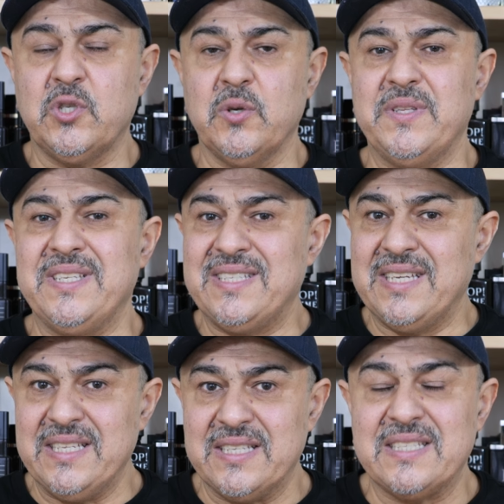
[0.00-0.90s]
so this
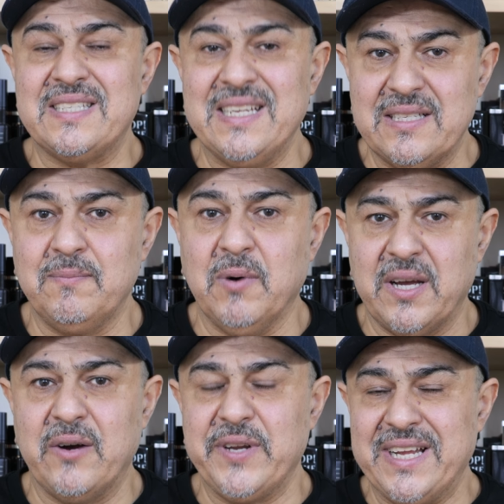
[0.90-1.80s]
is sent
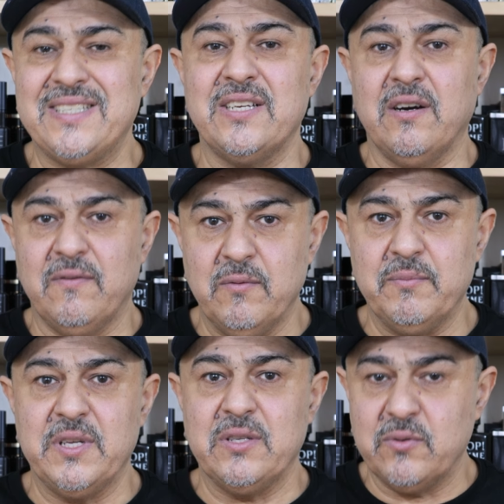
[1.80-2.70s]
by Orientica for
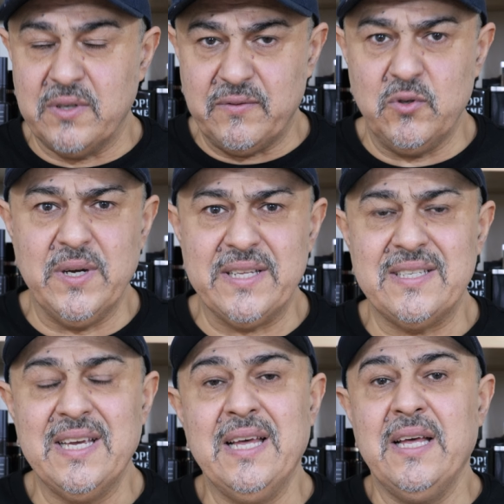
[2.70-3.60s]
me to review it.